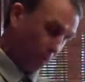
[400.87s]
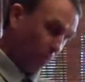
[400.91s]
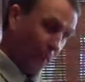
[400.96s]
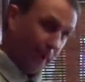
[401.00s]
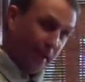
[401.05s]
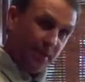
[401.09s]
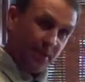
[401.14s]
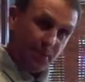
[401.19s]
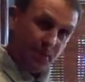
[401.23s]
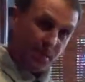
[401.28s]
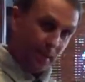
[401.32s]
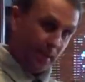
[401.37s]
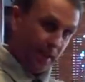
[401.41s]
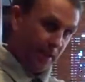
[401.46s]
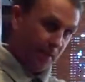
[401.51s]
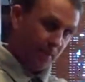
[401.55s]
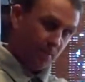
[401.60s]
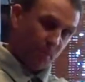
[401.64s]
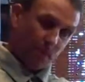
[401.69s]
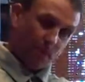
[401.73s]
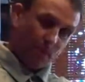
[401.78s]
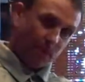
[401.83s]
a weights day.
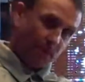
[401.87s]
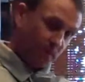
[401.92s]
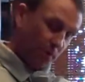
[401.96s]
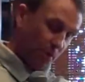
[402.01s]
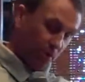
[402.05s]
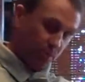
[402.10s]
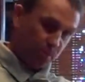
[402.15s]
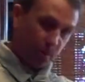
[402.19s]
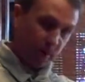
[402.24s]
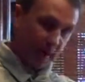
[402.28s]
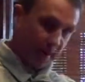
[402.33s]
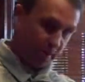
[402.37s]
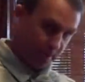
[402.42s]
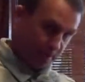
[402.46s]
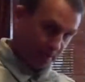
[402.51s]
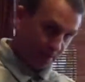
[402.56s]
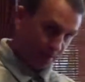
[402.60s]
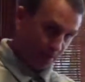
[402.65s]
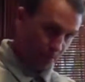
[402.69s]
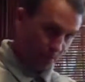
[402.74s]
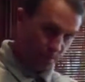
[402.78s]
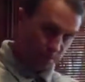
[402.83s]
Tomorrow's no
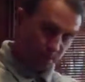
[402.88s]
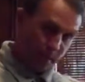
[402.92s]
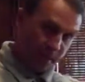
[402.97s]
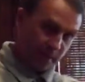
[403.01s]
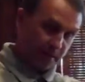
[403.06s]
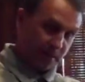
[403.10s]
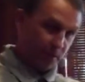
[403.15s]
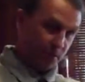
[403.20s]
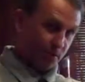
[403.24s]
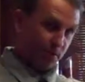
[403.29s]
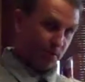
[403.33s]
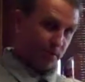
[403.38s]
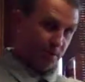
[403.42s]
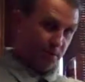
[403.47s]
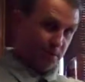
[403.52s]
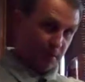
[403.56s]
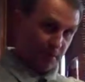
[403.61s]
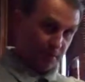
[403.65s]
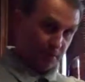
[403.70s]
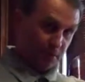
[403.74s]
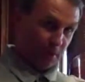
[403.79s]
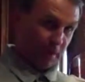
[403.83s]
practice. We'll practice
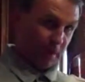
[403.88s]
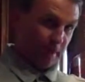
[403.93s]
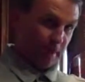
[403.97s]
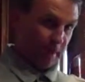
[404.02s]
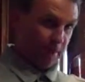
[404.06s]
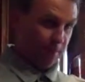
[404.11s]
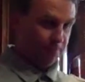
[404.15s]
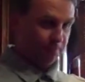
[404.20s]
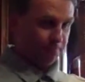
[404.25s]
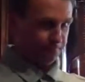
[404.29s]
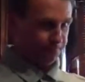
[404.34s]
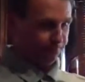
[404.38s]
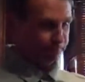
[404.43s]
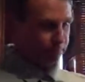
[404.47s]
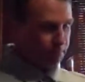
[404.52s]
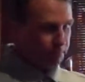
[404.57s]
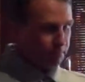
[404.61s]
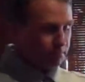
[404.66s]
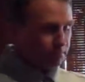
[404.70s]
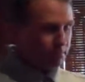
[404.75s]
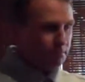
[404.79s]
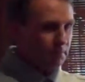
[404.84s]
Thursday, Friday,
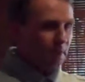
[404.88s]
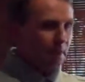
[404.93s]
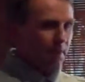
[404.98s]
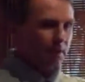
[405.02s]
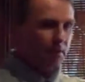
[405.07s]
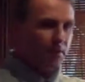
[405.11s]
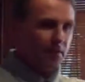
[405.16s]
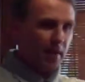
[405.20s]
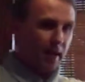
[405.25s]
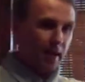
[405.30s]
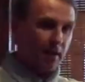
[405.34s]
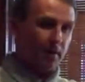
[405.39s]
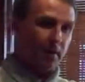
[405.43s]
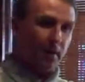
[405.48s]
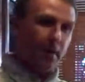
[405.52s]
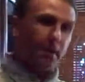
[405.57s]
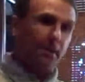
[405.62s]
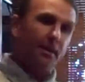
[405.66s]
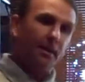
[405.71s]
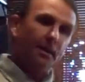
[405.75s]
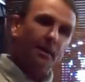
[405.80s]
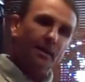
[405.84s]

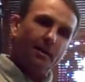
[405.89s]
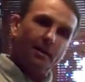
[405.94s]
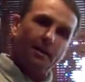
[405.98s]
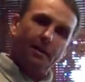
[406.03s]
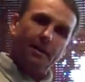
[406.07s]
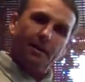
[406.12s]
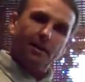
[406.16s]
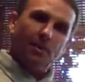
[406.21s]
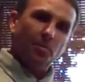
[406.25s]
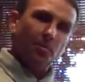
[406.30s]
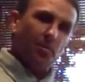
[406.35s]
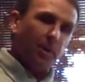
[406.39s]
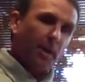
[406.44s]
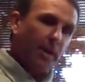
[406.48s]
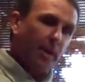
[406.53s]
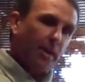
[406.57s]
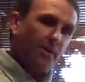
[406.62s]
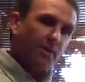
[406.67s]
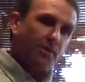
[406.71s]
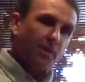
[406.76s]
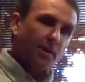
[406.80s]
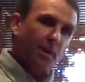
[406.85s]
Saturday. Play
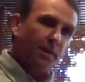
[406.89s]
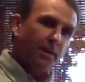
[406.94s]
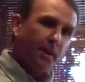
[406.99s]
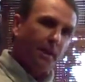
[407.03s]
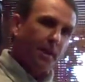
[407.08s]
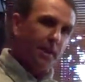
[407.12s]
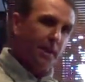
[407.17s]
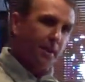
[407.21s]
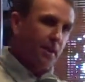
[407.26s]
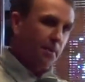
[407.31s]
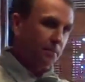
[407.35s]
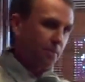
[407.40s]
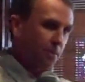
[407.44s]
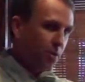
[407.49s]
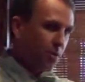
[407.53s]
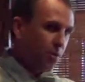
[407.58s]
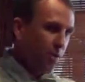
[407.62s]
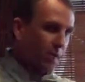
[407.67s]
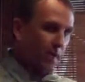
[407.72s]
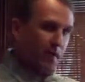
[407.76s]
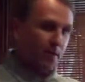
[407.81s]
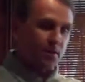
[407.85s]
on Sunday, give them
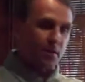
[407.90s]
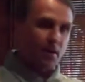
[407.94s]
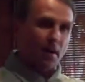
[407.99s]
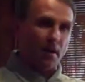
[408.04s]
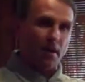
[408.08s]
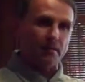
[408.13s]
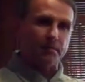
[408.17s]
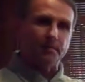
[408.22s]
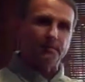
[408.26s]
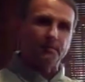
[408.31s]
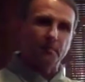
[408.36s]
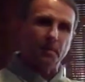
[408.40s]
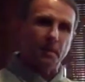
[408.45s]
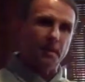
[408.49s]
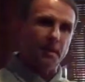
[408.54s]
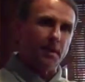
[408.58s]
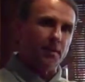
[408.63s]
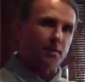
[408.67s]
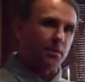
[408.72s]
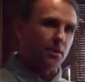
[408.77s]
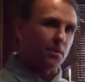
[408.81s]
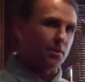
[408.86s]
2 days off,
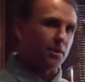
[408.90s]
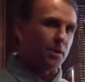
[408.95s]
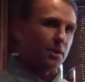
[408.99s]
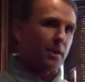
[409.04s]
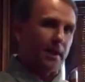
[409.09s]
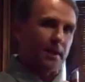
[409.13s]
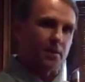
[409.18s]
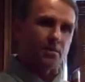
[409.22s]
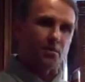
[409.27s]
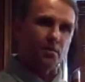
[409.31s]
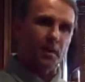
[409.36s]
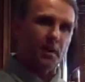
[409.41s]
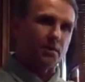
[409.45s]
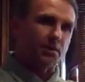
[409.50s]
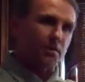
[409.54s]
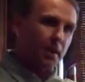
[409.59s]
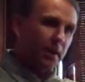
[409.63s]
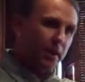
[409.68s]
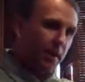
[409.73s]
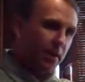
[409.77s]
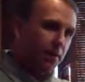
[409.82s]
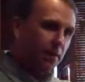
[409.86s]
Monday and Tuesday next week so
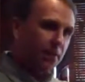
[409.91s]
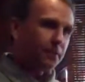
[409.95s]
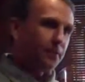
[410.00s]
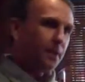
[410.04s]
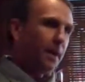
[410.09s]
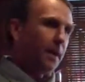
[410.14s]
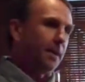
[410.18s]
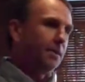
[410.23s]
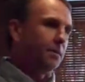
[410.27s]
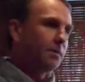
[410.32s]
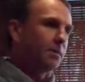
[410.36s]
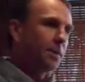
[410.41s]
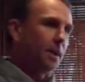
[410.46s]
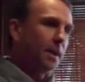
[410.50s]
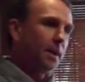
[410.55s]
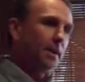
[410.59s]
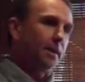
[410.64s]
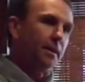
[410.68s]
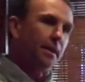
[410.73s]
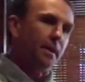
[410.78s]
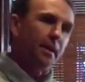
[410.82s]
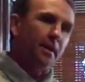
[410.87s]
they get their finals
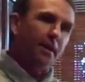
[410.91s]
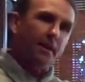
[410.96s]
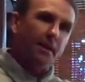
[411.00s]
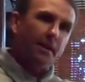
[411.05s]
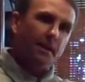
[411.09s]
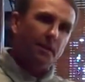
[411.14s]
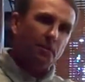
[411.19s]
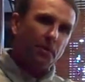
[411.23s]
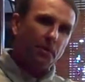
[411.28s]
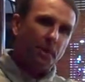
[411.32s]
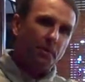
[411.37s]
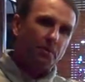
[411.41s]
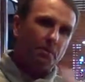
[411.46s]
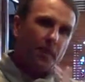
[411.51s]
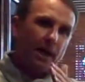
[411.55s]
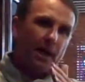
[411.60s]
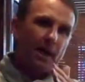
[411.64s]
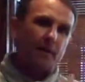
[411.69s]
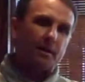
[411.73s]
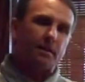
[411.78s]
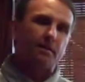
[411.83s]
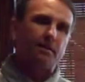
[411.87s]
done. And then we'll get
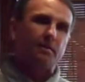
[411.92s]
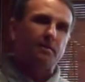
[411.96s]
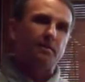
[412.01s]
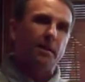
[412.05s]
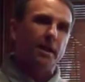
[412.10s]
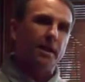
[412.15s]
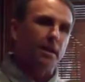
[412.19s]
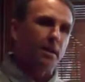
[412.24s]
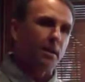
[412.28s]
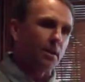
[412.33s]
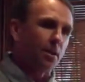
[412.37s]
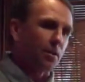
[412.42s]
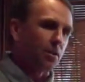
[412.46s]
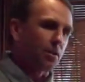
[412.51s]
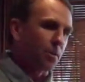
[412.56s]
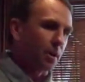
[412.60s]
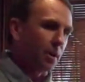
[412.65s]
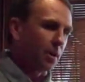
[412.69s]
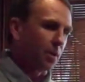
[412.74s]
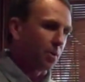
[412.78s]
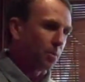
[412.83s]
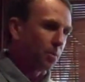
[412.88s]
back and ready to go. So
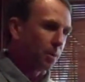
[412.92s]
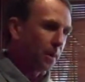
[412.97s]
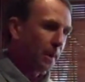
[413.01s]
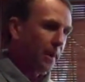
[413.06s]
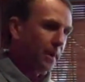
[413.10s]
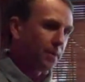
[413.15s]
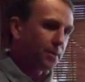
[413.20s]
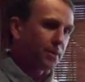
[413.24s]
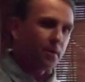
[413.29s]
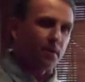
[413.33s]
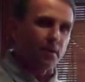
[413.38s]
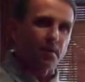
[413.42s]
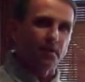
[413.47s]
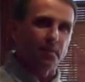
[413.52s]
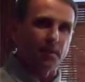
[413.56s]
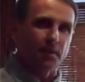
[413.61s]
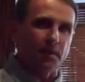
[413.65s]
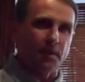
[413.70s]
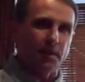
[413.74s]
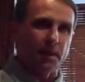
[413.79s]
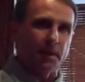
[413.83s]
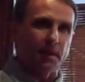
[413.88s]
we go to play in a
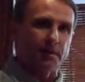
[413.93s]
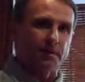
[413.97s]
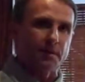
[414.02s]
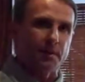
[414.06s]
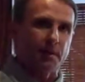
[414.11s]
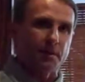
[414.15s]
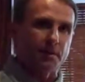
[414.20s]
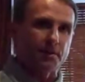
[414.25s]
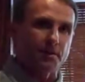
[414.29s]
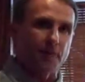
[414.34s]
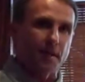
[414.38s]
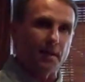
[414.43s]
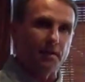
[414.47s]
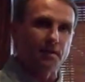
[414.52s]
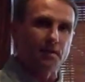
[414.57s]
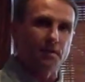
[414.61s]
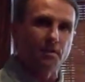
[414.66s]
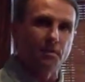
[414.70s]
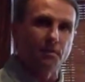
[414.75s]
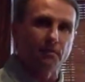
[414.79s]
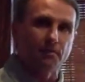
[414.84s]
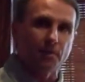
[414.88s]
tournament at
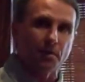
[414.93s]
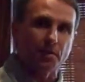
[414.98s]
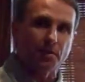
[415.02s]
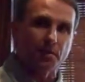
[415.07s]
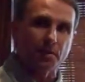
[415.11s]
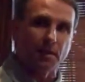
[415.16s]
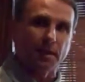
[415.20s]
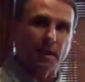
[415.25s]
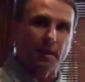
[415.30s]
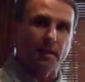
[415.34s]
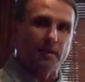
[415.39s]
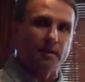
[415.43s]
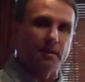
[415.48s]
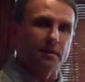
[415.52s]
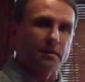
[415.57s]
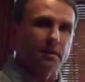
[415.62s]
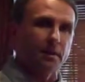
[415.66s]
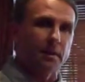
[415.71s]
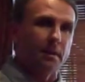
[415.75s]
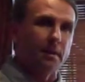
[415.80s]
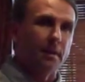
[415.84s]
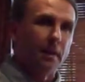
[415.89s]
Stetson University down
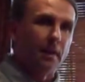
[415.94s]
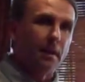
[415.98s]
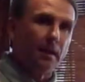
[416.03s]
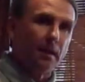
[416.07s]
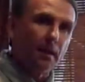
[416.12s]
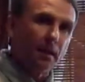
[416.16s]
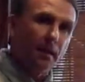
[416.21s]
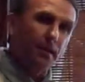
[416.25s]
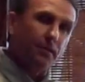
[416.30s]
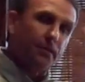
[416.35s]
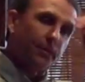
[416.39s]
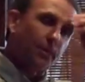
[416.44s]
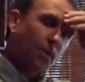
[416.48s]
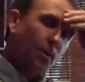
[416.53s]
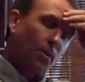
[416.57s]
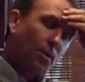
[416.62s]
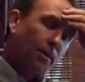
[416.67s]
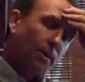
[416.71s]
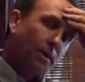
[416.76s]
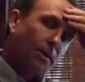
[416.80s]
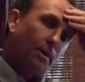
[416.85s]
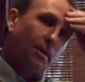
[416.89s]
in
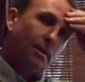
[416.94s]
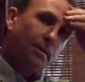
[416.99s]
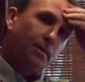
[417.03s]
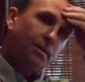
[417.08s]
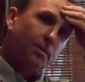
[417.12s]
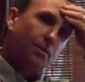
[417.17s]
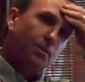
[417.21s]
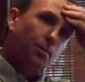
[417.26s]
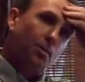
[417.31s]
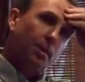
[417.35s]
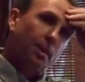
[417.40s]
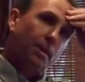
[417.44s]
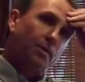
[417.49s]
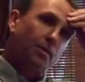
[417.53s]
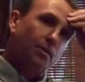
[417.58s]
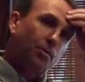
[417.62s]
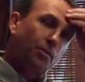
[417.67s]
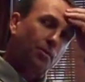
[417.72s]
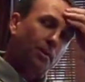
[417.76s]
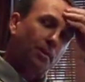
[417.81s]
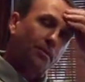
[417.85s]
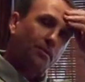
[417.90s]
Florida on the 20th
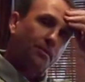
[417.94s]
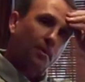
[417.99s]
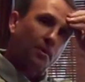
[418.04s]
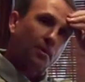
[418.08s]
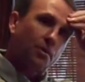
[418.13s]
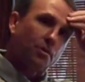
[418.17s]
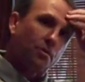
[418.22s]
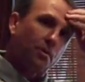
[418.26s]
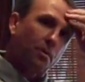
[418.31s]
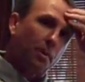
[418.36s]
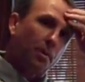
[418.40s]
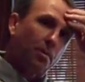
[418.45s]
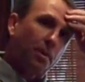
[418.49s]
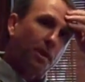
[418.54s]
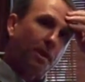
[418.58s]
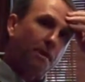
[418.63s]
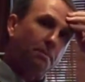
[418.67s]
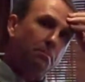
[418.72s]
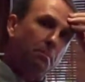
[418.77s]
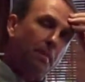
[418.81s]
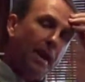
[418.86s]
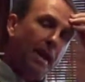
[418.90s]
and 21st, where we
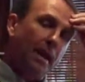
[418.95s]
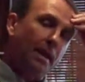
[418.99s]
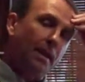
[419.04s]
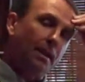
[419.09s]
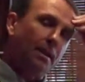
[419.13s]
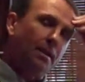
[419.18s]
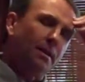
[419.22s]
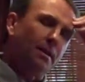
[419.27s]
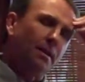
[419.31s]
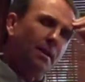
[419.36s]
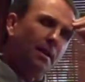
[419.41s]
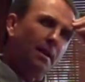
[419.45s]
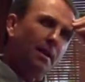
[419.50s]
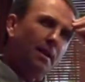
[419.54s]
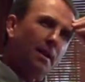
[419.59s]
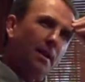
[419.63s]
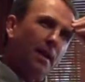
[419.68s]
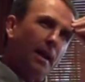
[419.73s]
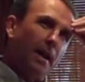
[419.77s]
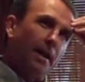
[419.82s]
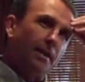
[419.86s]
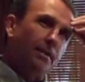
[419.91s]
play Maine
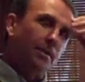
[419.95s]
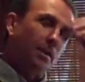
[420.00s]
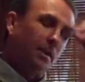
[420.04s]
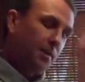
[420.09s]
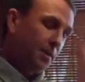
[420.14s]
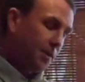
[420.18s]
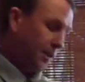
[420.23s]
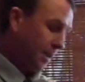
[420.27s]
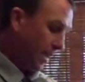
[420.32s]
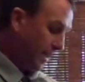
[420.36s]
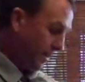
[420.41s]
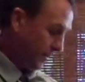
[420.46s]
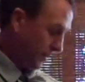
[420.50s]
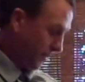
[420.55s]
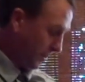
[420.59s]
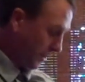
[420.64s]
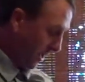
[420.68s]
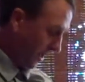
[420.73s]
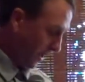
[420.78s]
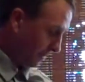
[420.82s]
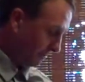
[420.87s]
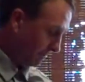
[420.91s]
and Youngstown
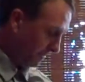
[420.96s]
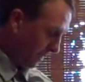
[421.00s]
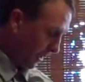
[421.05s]
State.